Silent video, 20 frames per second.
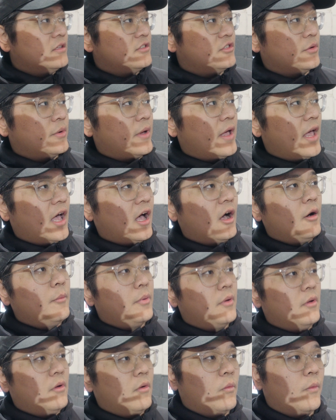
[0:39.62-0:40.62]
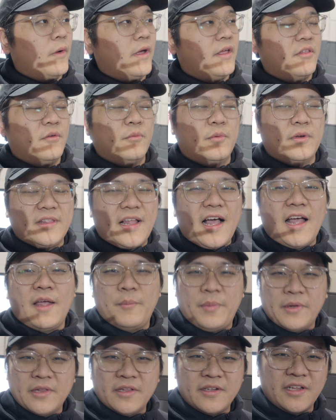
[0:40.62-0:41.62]
to help with
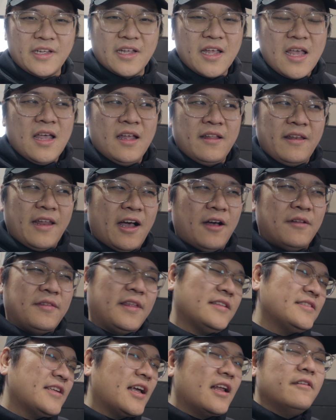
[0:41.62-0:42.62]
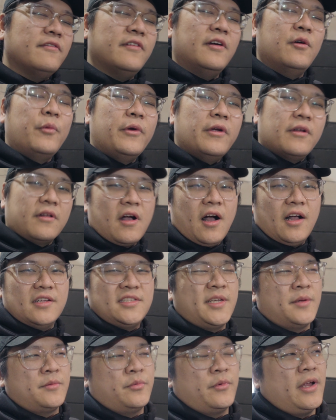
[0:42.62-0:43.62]
reliability. Now that's kind of a weird
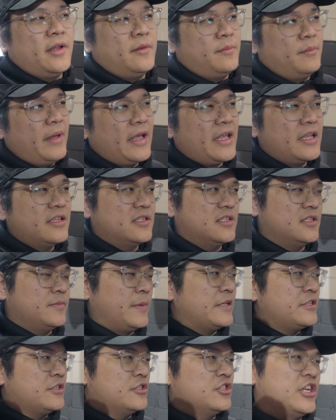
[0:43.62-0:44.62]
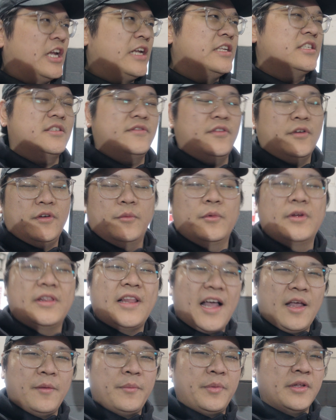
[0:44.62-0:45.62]
concept, right? Making suspension changes for
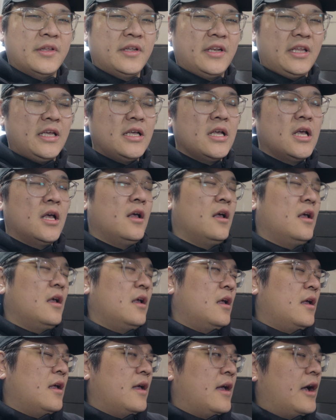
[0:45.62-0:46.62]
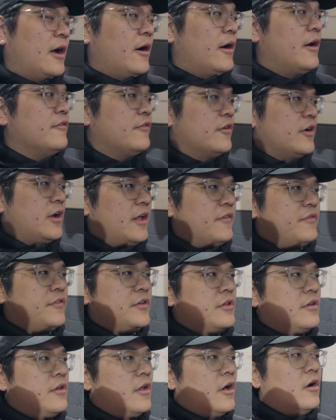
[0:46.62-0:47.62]
reliability. However, if
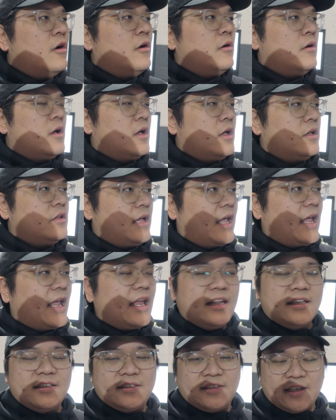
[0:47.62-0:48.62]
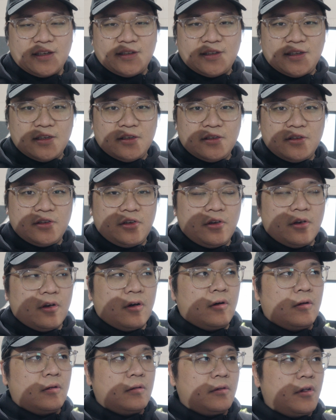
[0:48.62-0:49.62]
you know eighty-sixes,
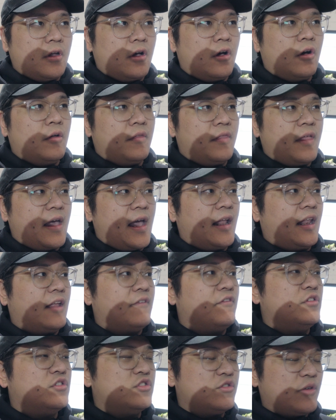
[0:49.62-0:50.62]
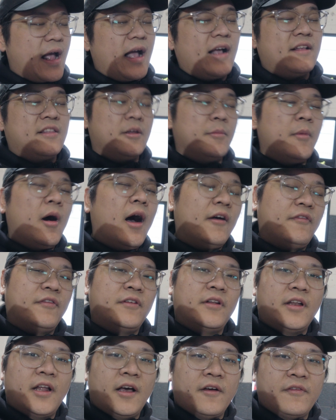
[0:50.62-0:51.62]
you'll know that if you track them often
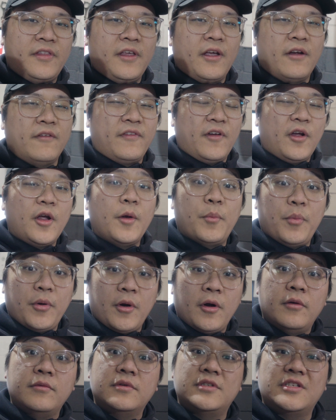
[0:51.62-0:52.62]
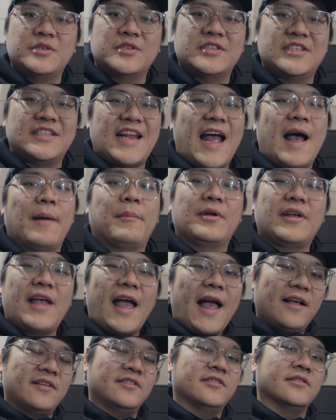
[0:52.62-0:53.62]
enough, they are very prone to snapping
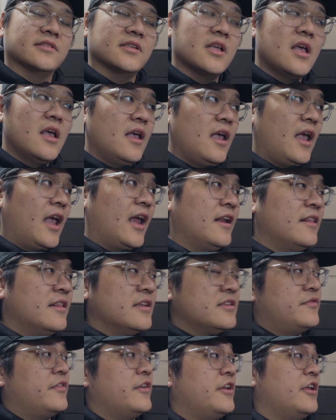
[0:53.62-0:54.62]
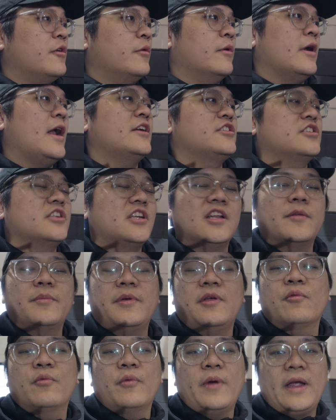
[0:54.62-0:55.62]
axles. And in this video, we're actually going to
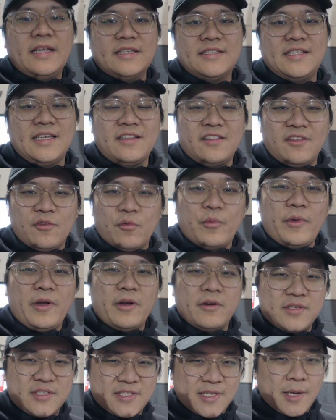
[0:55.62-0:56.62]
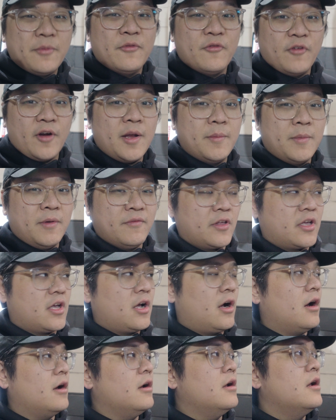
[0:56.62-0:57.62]
be raising the rear subframe of the
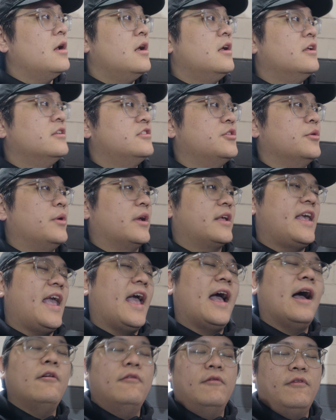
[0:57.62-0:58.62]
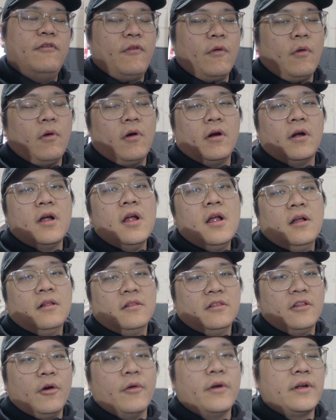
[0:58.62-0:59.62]
car to account for
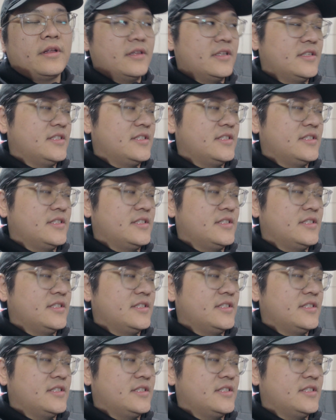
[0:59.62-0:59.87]
lowering the